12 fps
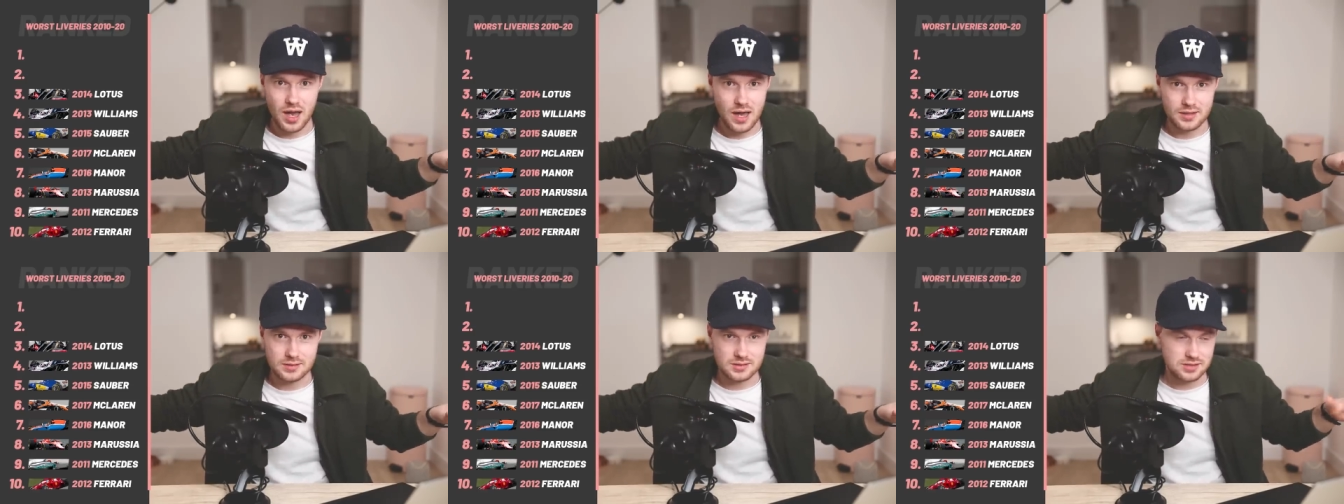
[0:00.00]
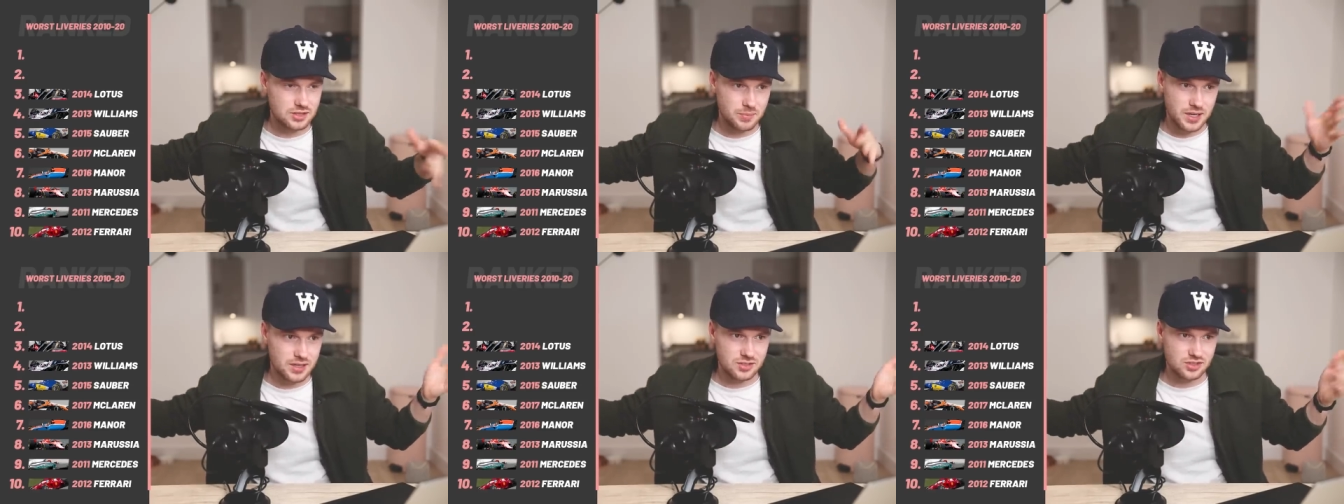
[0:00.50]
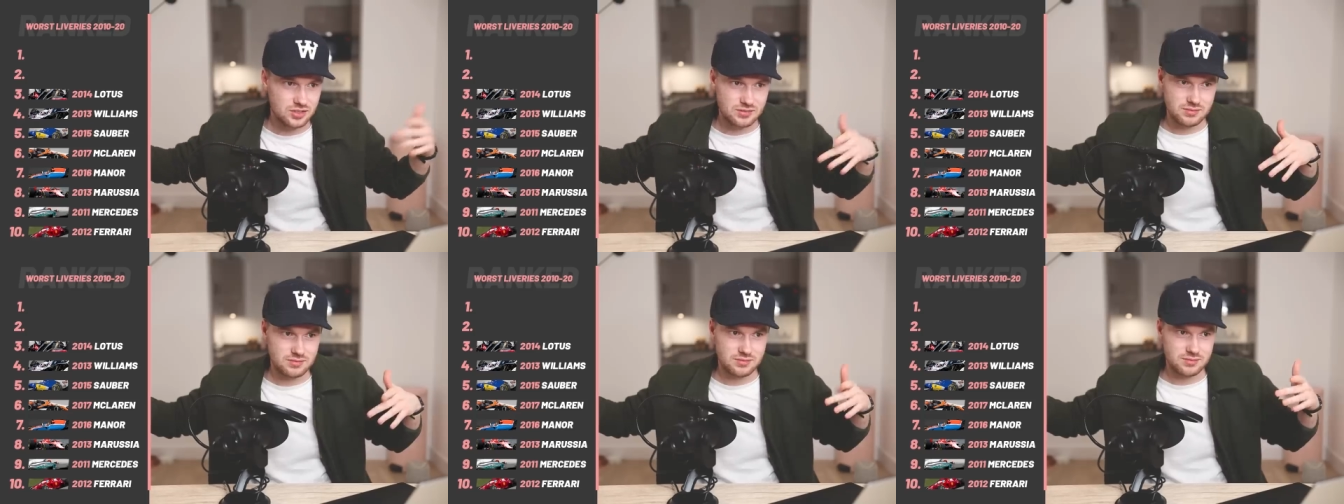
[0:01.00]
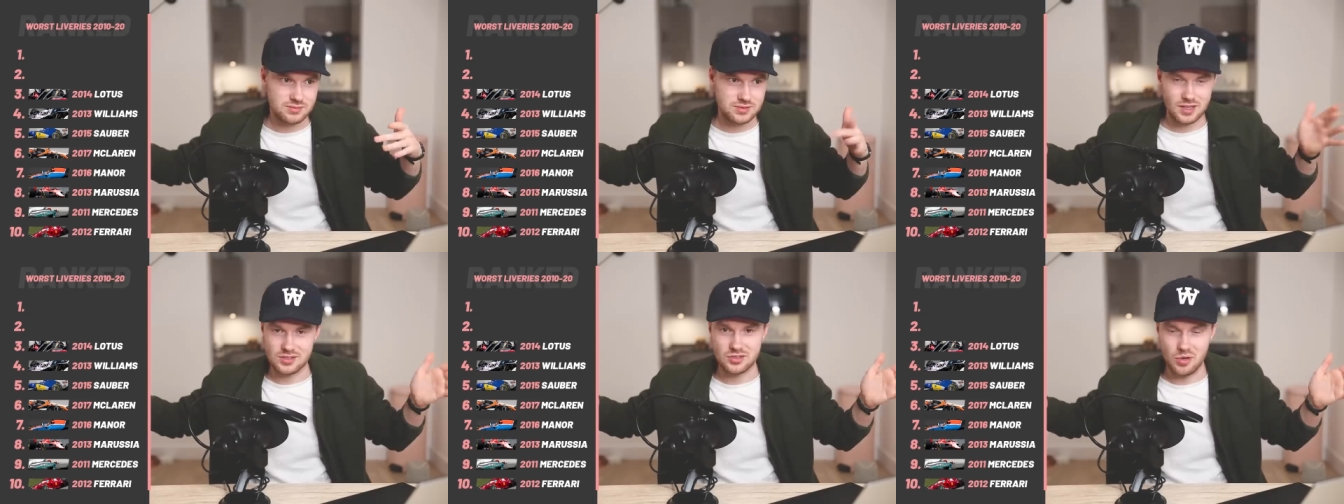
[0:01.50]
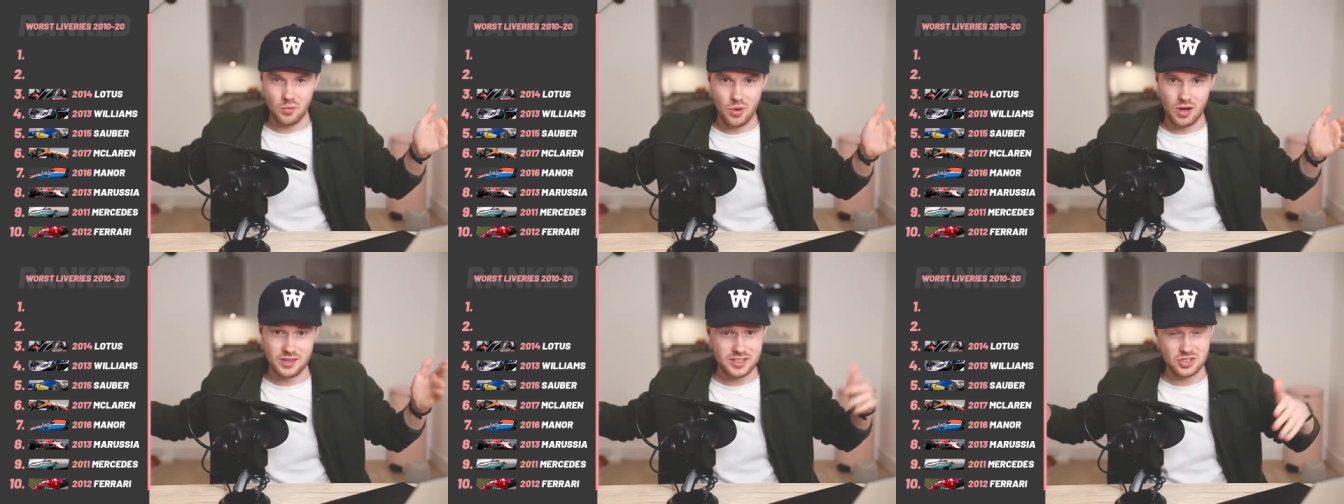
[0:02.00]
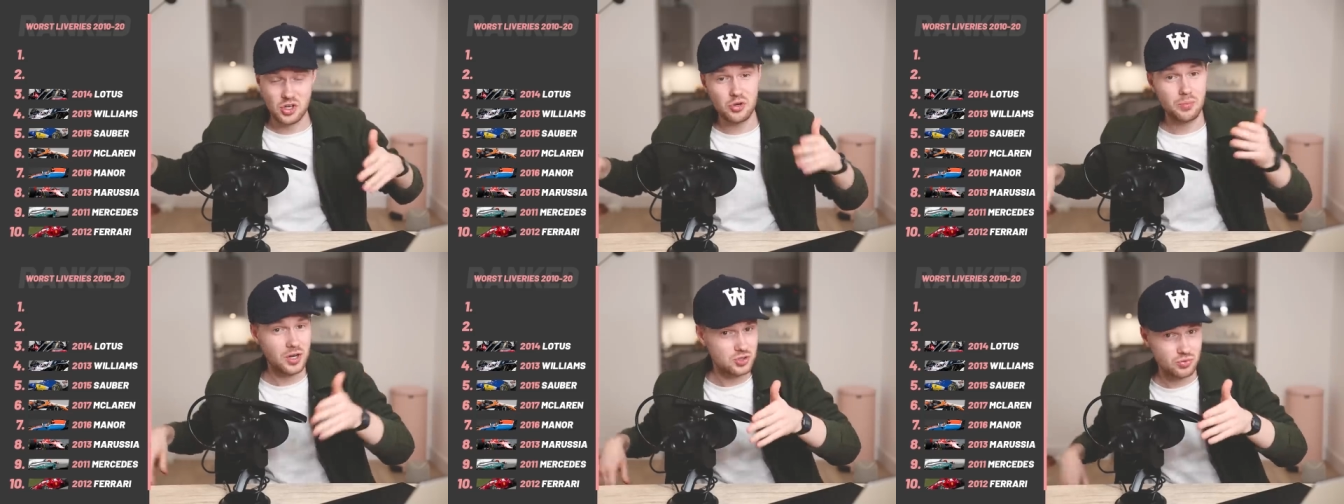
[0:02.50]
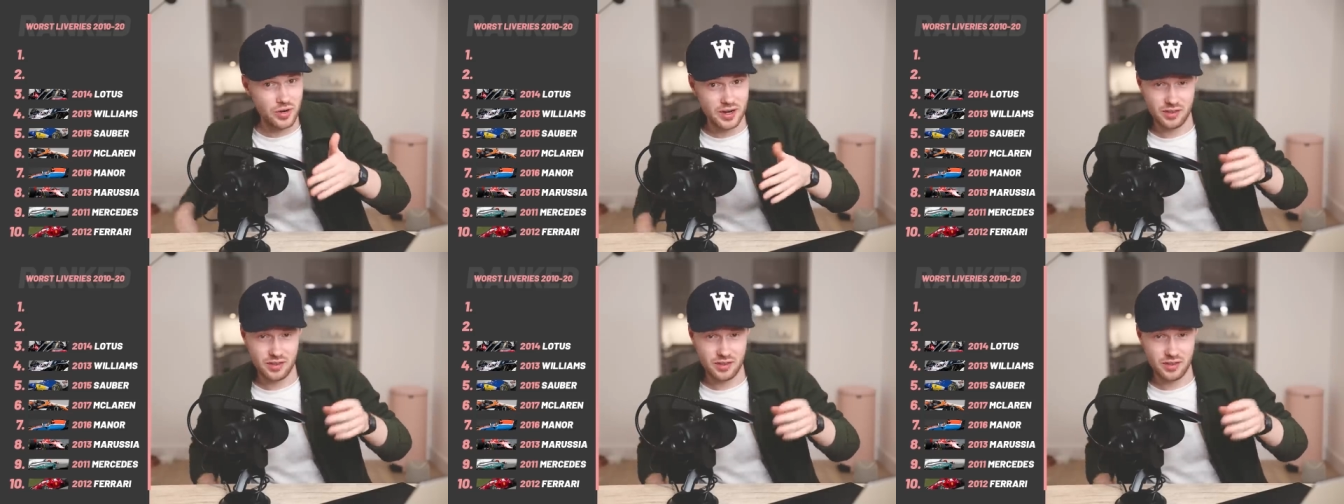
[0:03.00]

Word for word: And to me, it just does not work. There's too much red.